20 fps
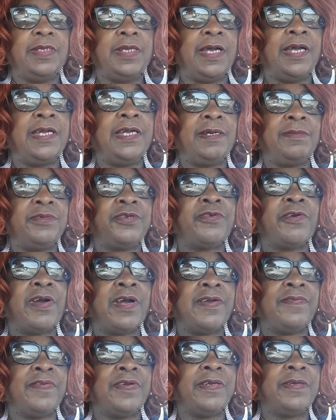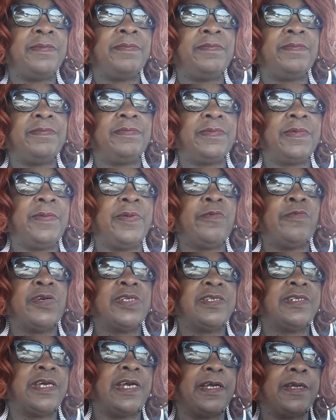I am driving. Give me
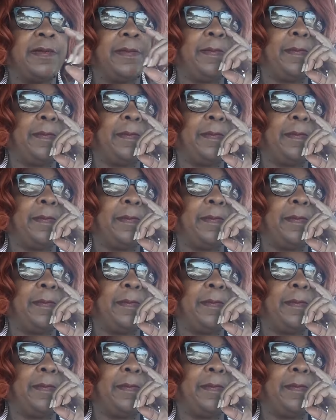one sec.